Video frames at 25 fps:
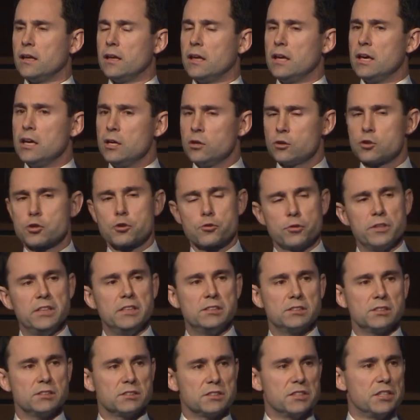
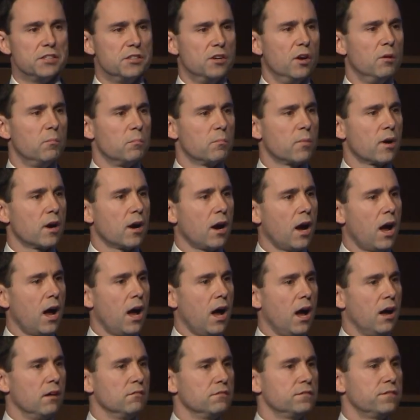increases the number
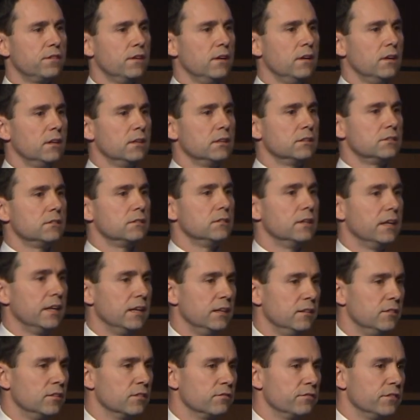of
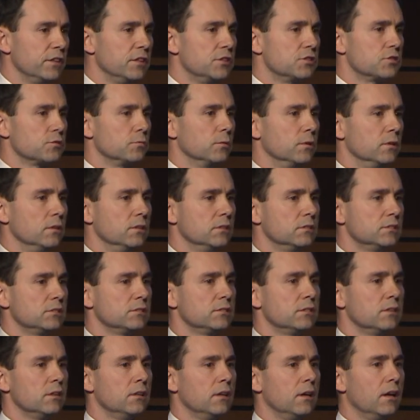
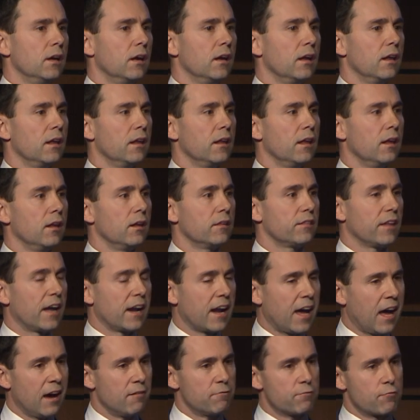individuals that
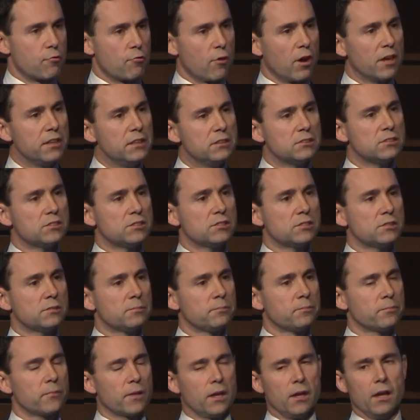have rights
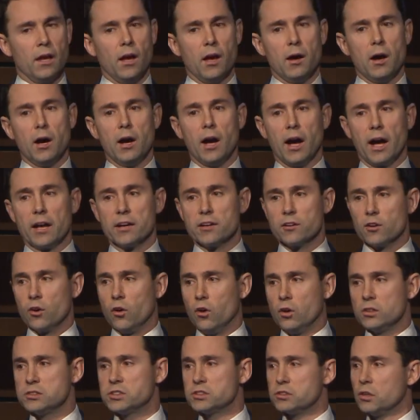and it
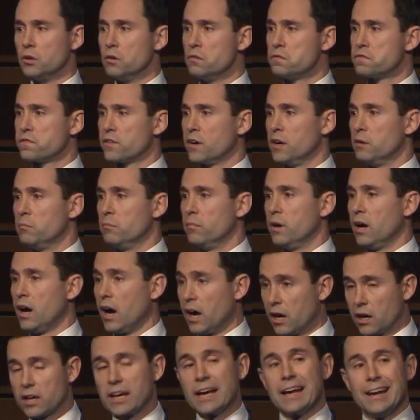also, from
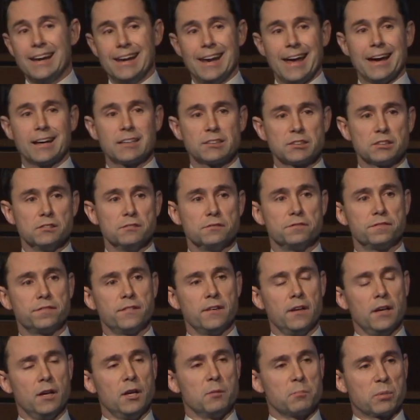our collective
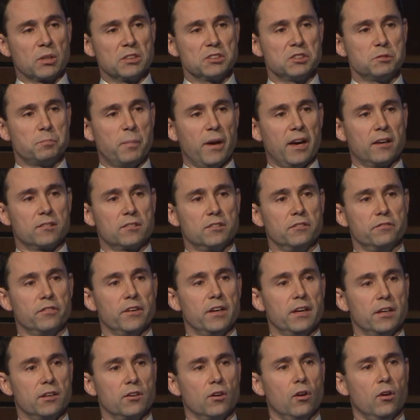perspective,
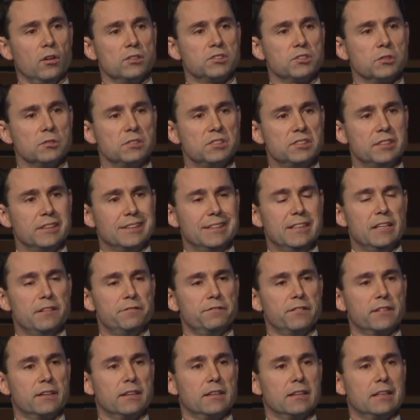it also
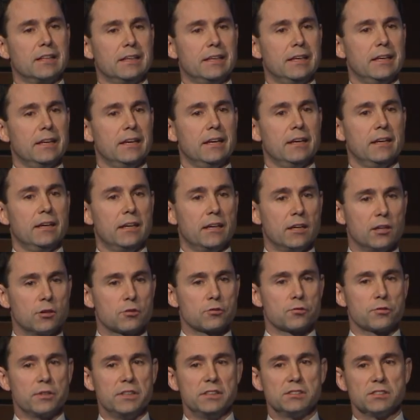significantly
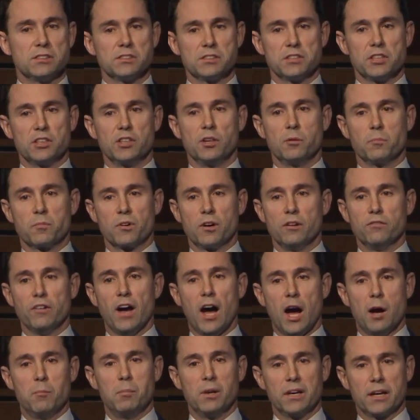increases the number of
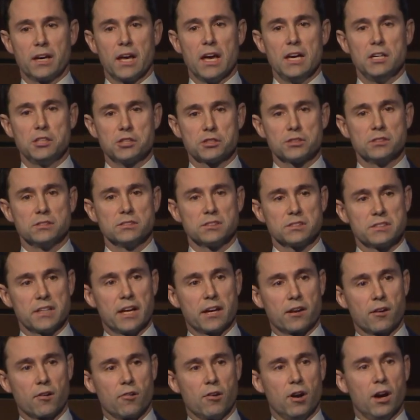obligations
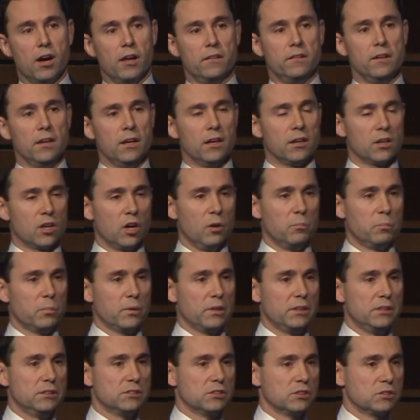that are on
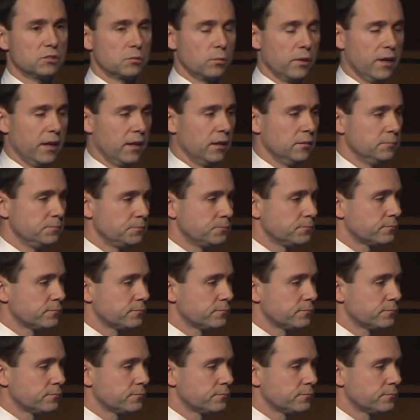companies as well.